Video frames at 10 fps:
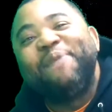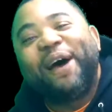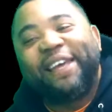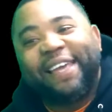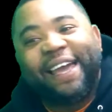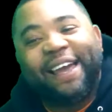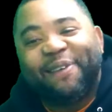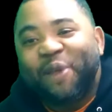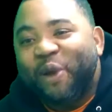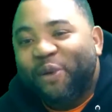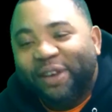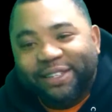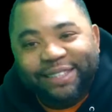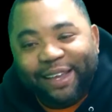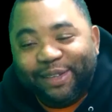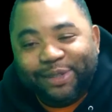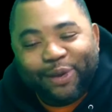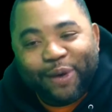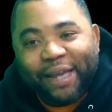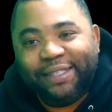But yeah, it was a
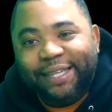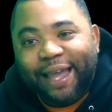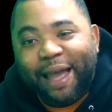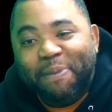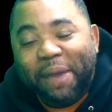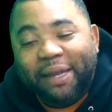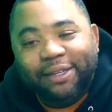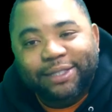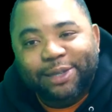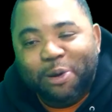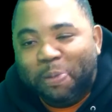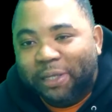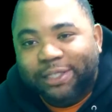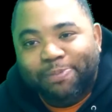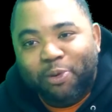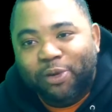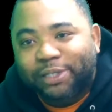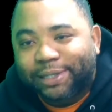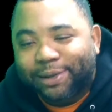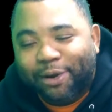great time, man. There's so much more
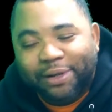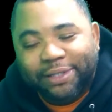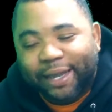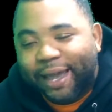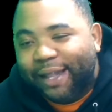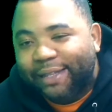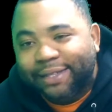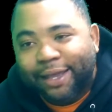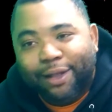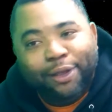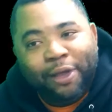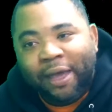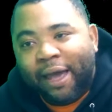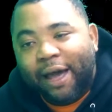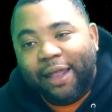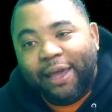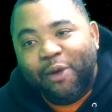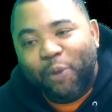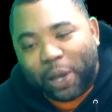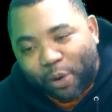stories I gotta tell.
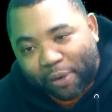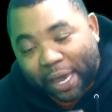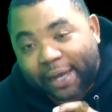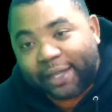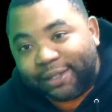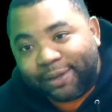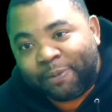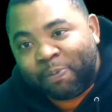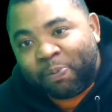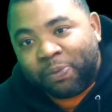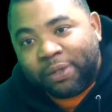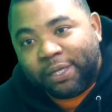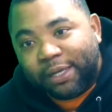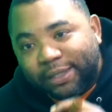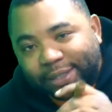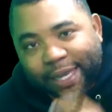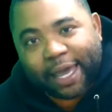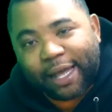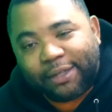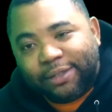We gonna get into the
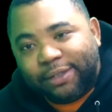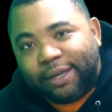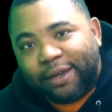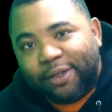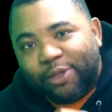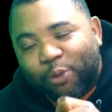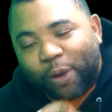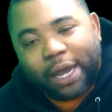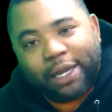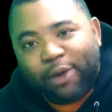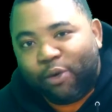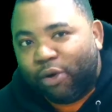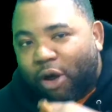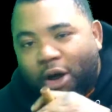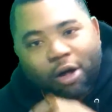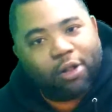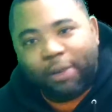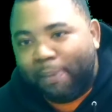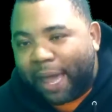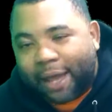sales, the radio, and all
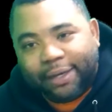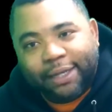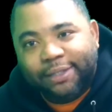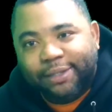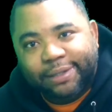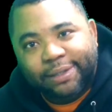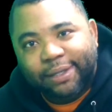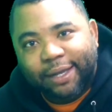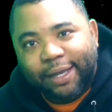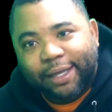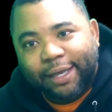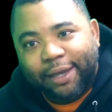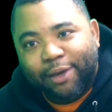the madness. Let